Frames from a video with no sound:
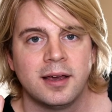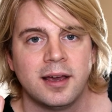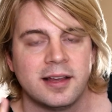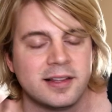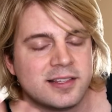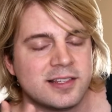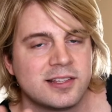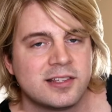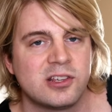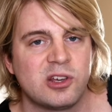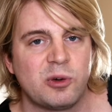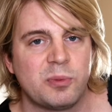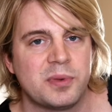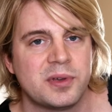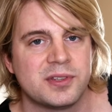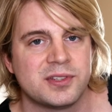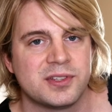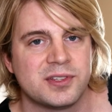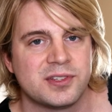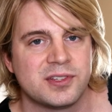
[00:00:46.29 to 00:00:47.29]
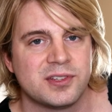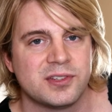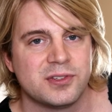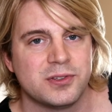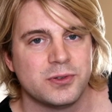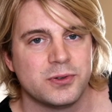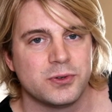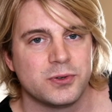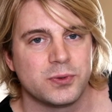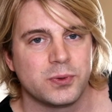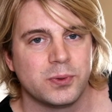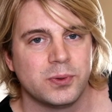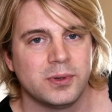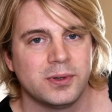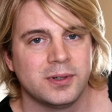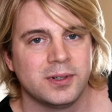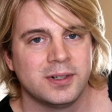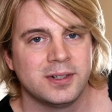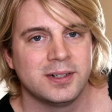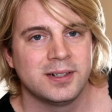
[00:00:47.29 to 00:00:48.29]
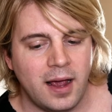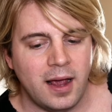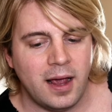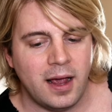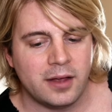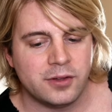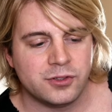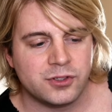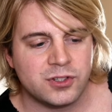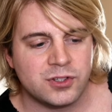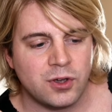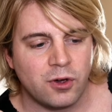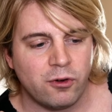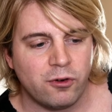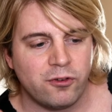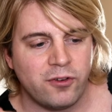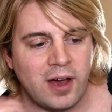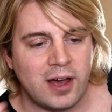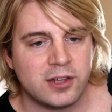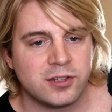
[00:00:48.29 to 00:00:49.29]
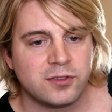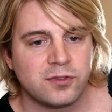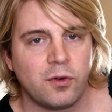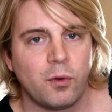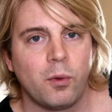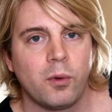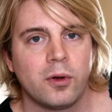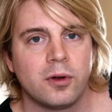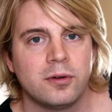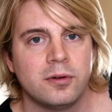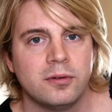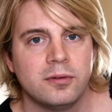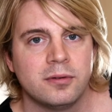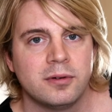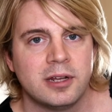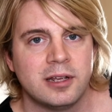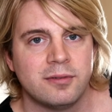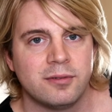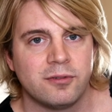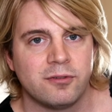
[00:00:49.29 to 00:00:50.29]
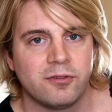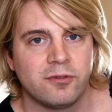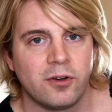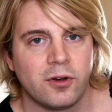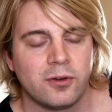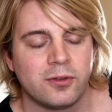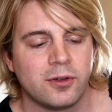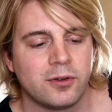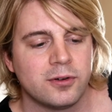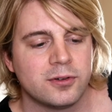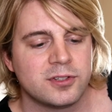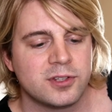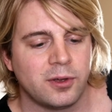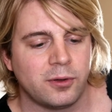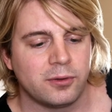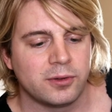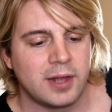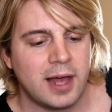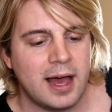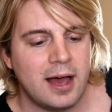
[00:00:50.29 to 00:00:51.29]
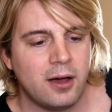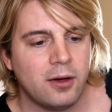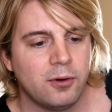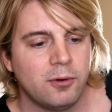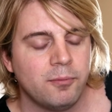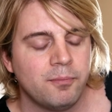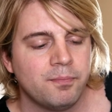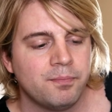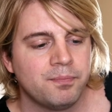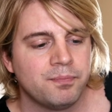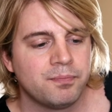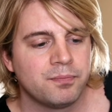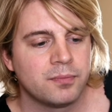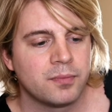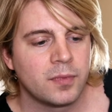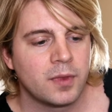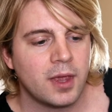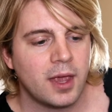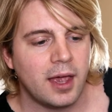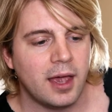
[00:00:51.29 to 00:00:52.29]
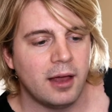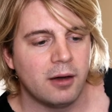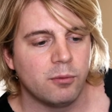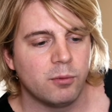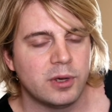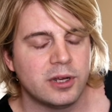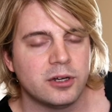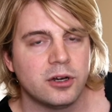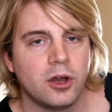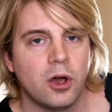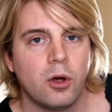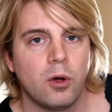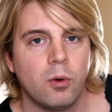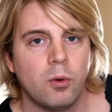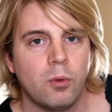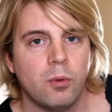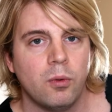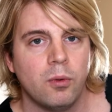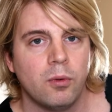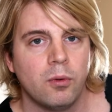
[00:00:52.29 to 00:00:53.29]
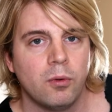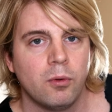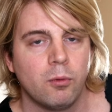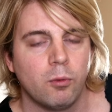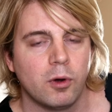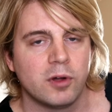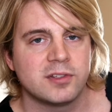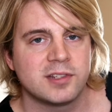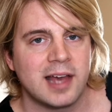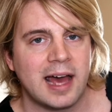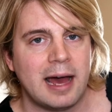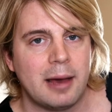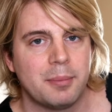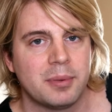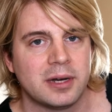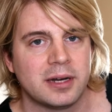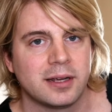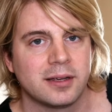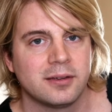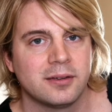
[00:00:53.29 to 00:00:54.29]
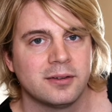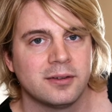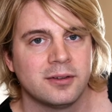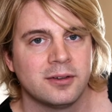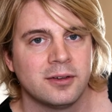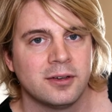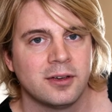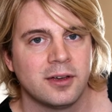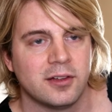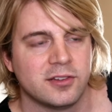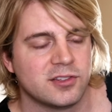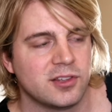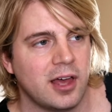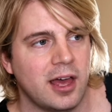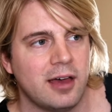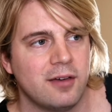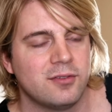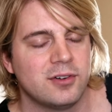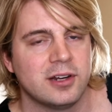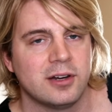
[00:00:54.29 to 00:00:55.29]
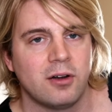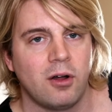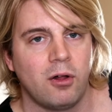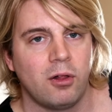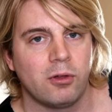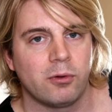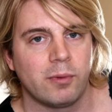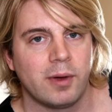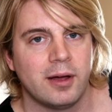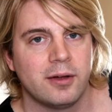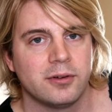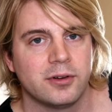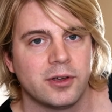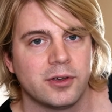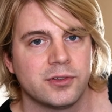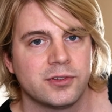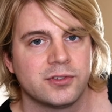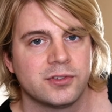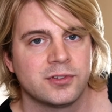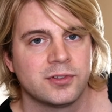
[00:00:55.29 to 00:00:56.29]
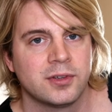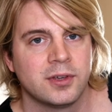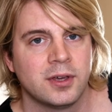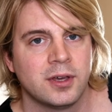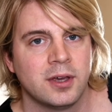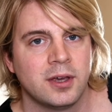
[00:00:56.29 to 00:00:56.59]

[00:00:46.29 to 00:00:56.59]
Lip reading: It's still business as usual. And so fast forward even further till now, and we know what's happening. It's evident all around us.